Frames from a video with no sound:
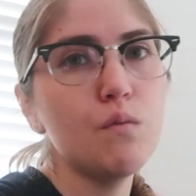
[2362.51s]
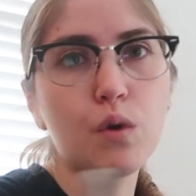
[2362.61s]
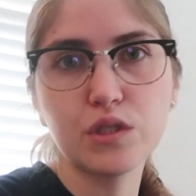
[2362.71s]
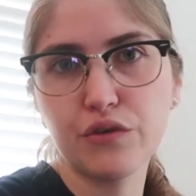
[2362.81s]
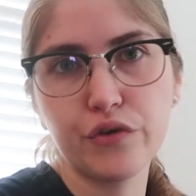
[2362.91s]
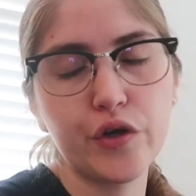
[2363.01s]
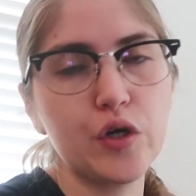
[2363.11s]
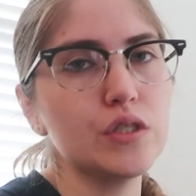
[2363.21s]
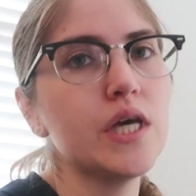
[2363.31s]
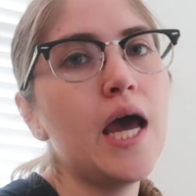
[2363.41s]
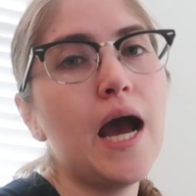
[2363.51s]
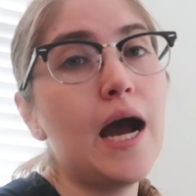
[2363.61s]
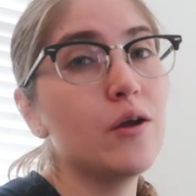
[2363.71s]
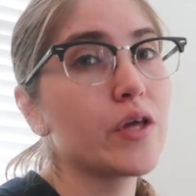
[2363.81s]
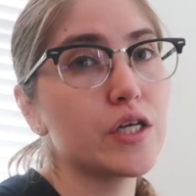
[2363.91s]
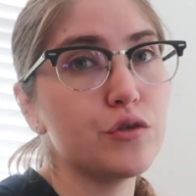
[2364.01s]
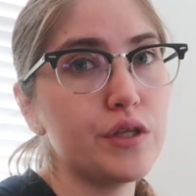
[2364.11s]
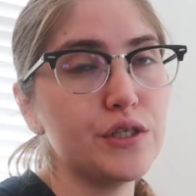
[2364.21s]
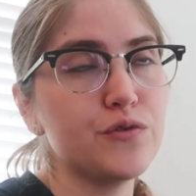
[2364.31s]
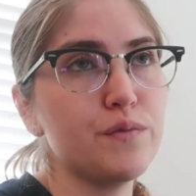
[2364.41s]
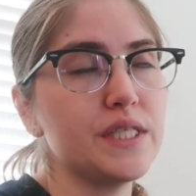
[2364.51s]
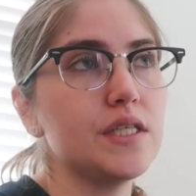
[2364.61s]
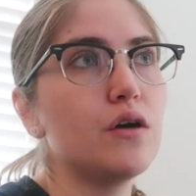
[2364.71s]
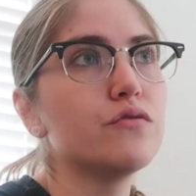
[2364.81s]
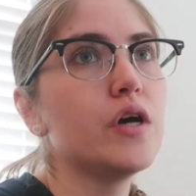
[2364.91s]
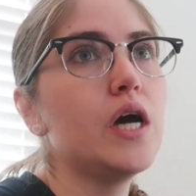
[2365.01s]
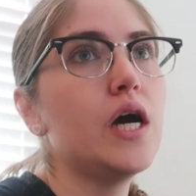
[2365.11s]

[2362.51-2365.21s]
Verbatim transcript: mostly for the girls. I only got two things for myself.